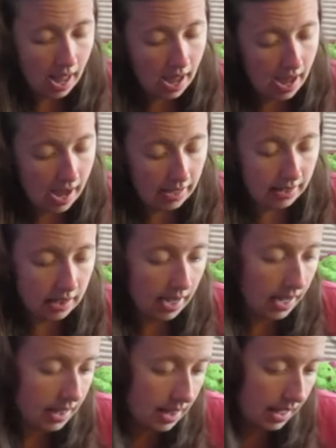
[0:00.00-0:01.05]
And
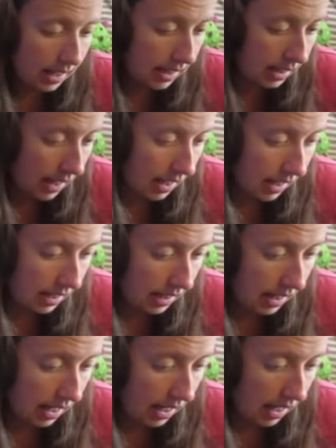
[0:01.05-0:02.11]
in this it
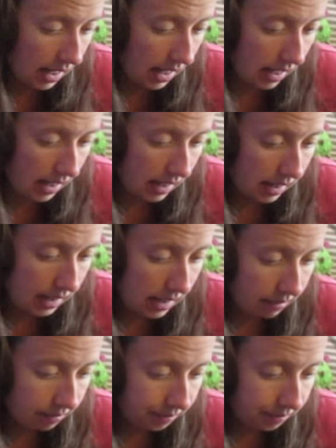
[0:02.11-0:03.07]
says,